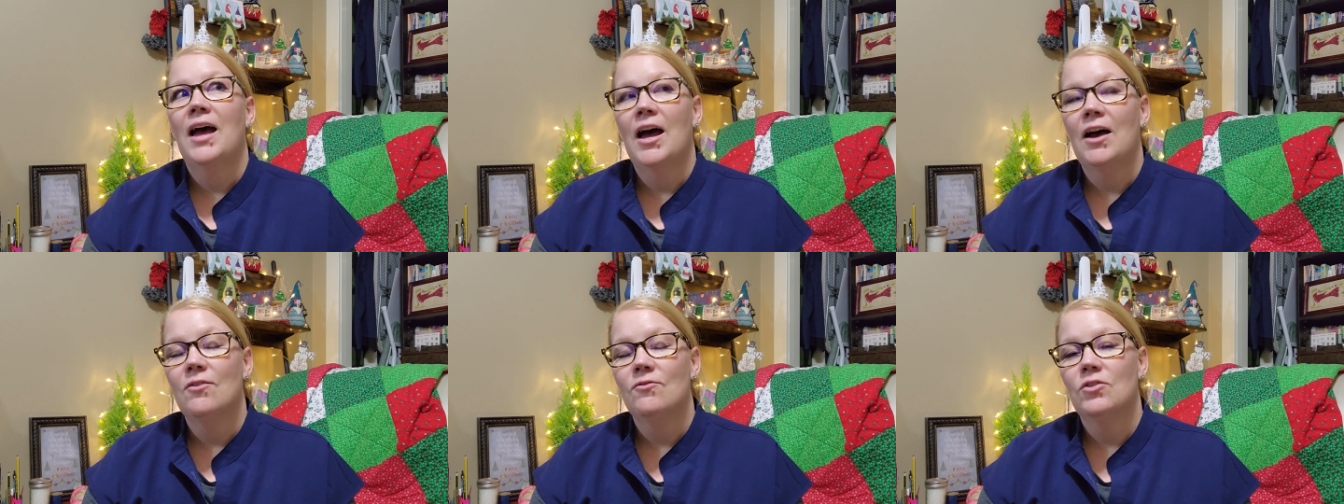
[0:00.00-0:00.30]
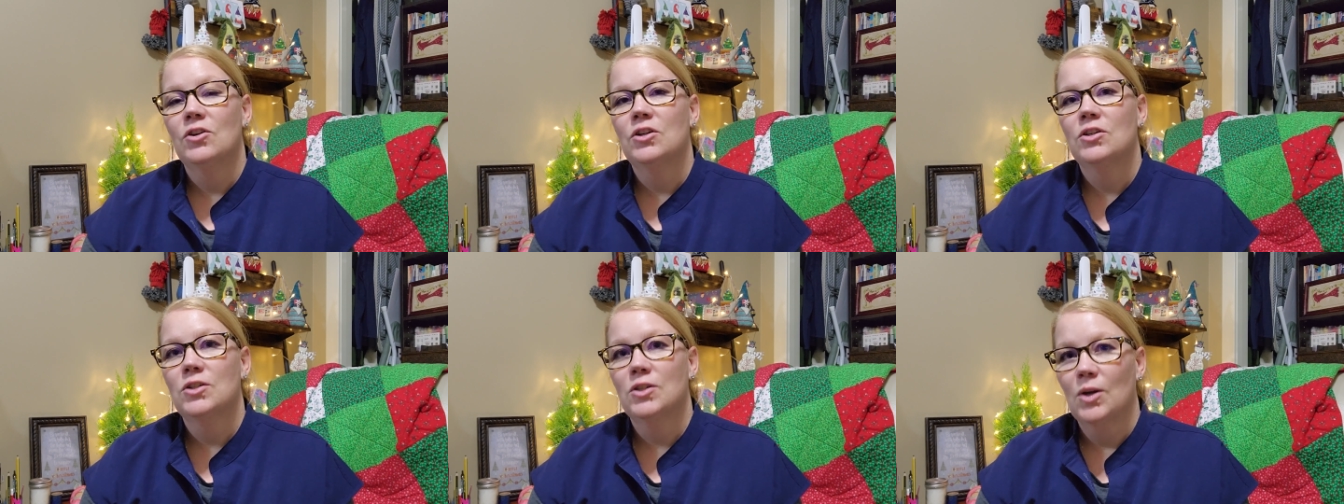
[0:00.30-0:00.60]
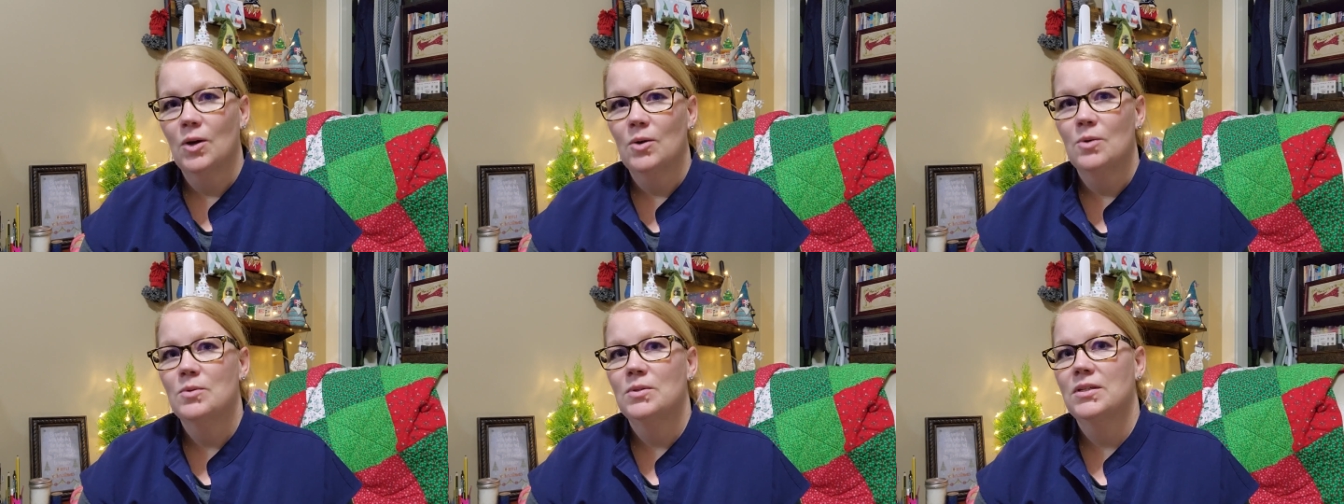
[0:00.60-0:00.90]
Ever
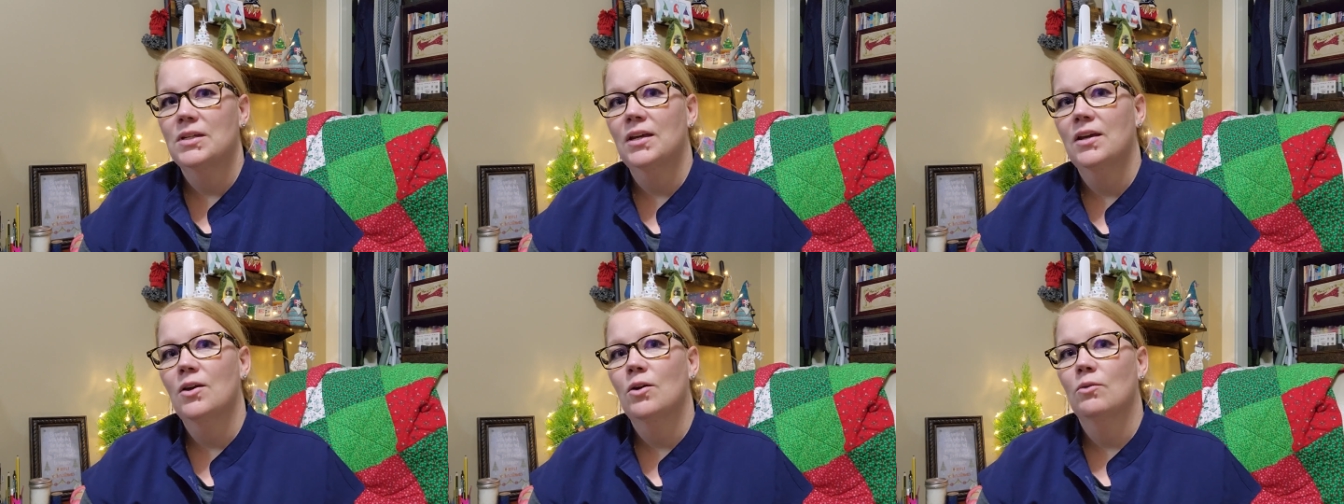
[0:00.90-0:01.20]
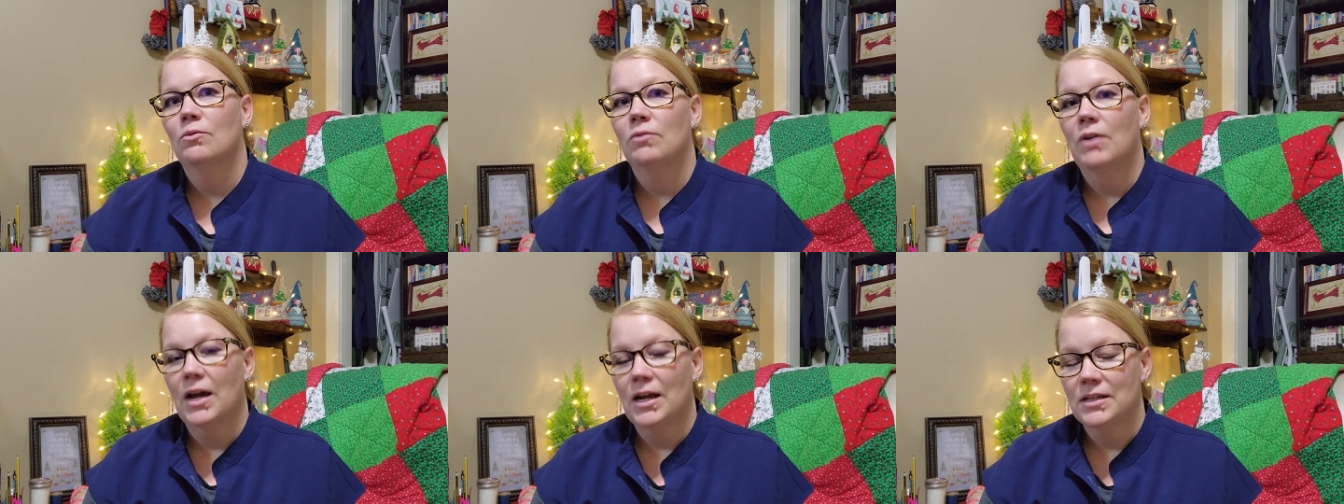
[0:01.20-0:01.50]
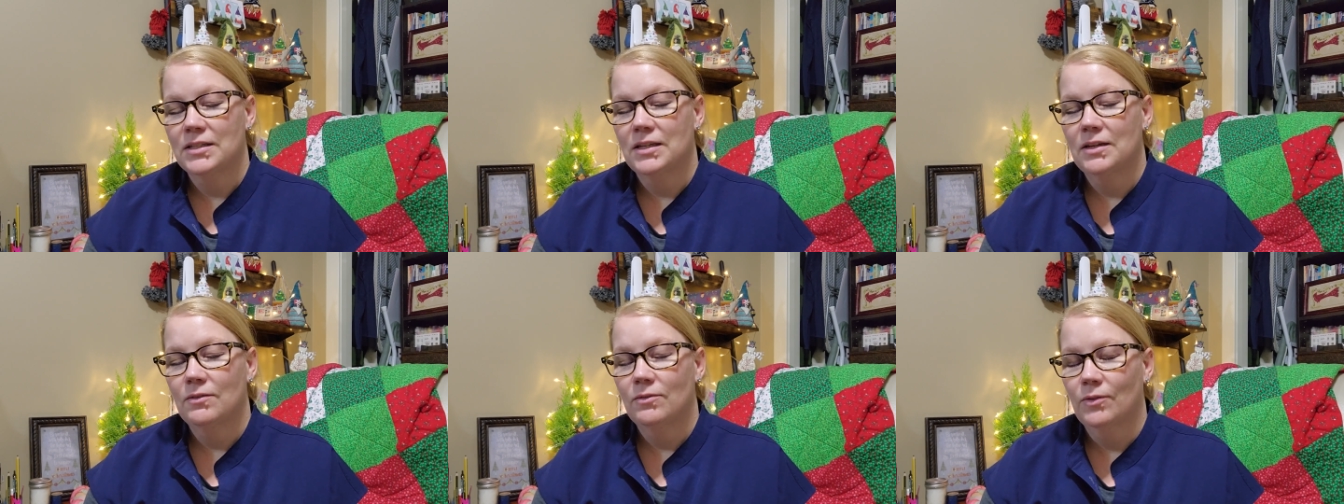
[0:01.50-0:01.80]
Tote
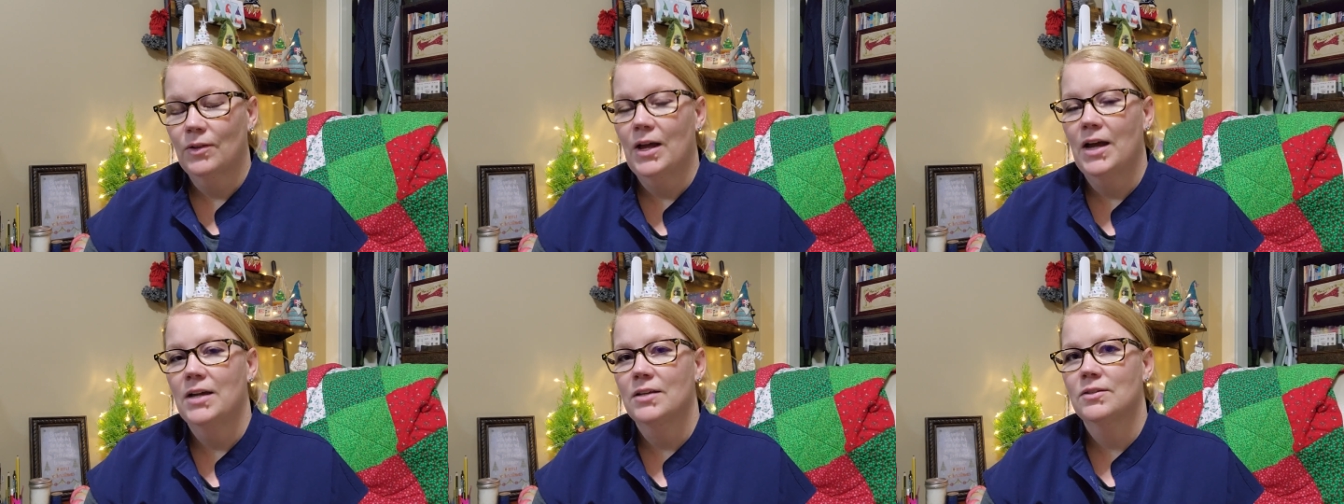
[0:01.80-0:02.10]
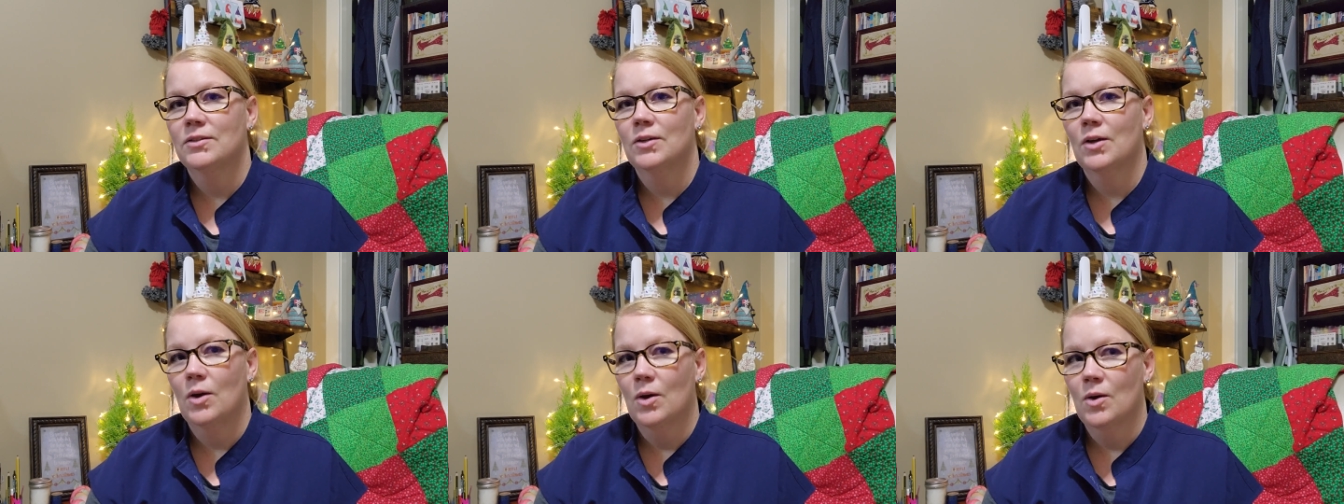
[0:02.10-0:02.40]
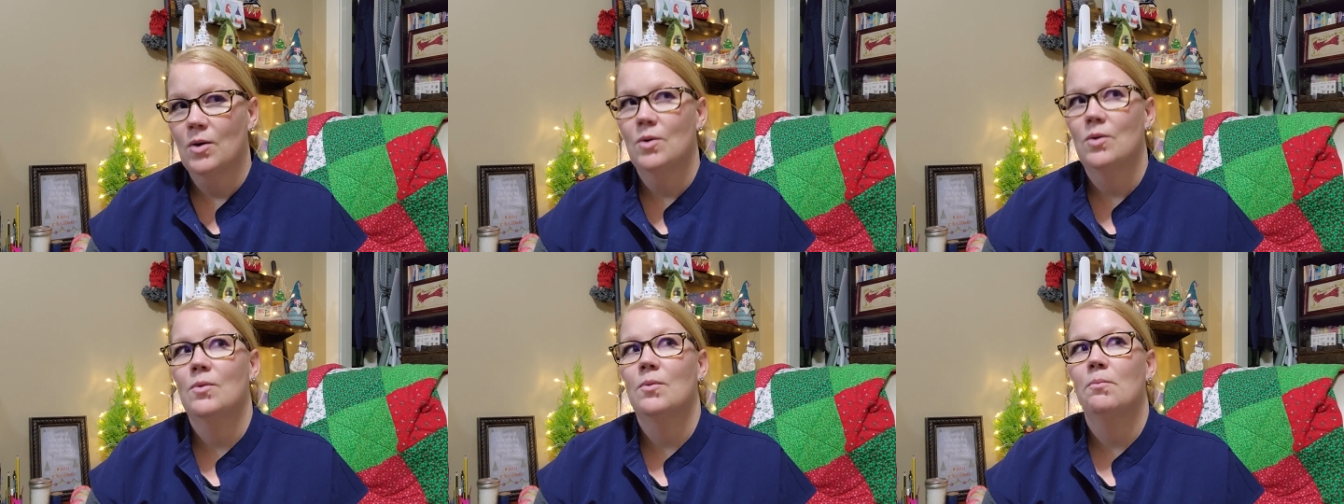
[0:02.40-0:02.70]
Roxy Floss
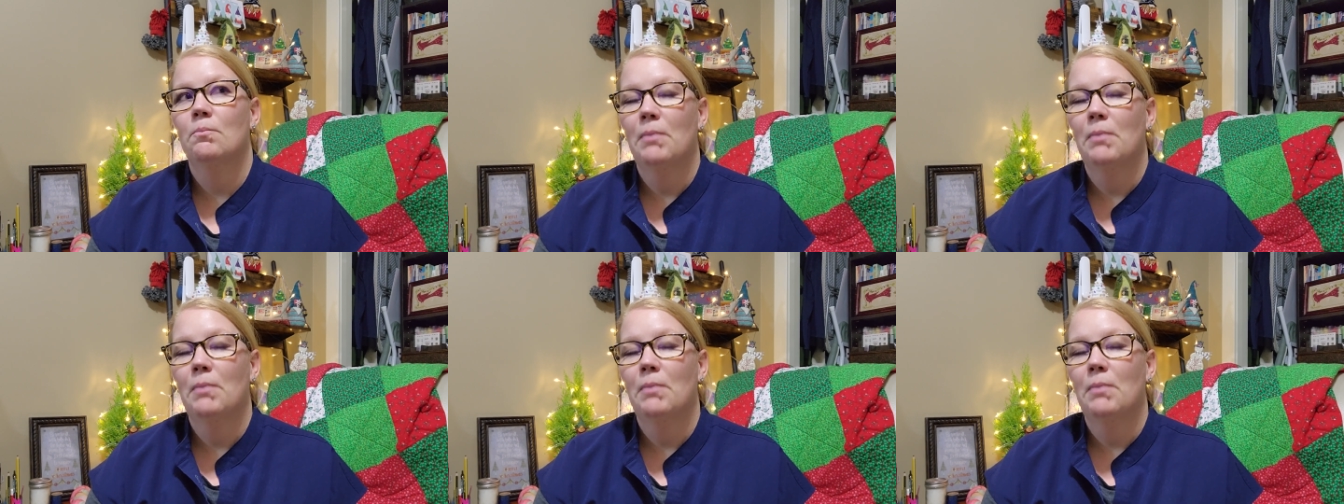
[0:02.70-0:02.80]
Co.